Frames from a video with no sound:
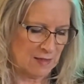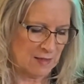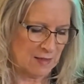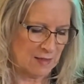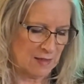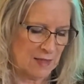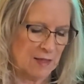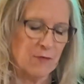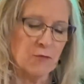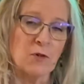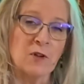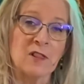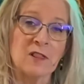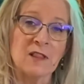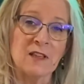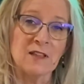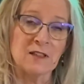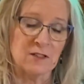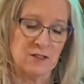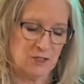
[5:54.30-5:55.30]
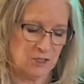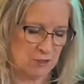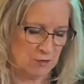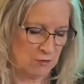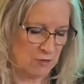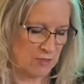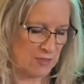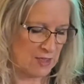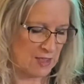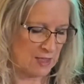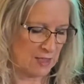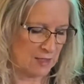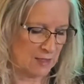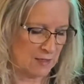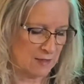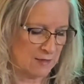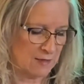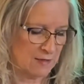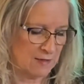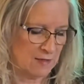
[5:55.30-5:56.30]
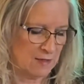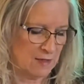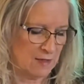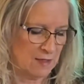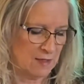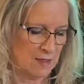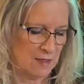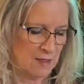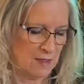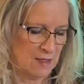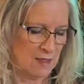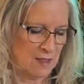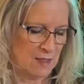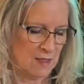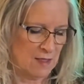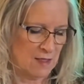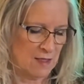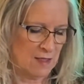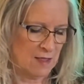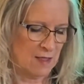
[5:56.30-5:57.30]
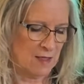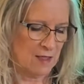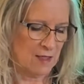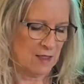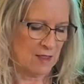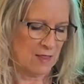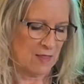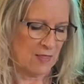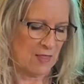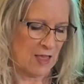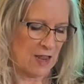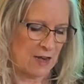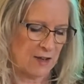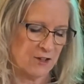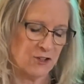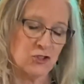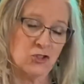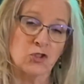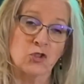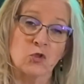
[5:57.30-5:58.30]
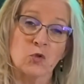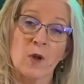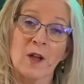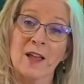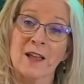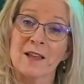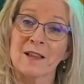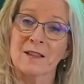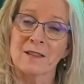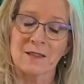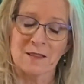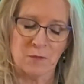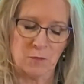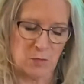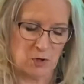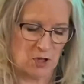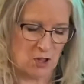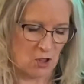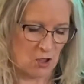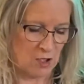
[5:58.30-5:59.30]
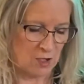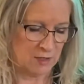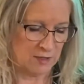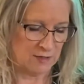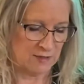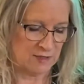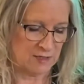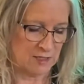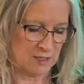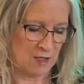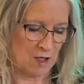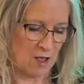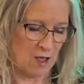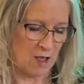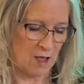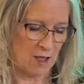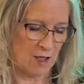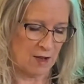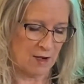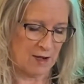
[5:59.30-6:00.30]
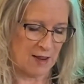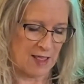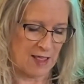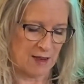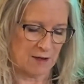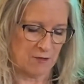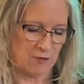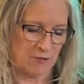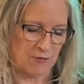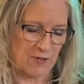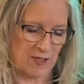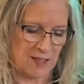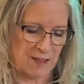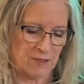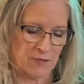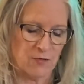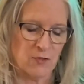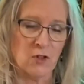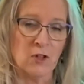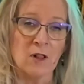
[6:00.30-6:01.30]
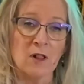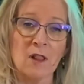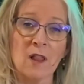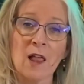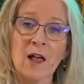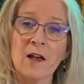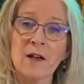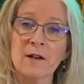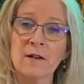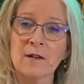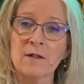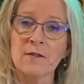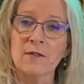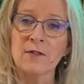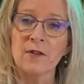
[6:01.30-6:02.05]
live with these two things. That strength belongs to God and faithful love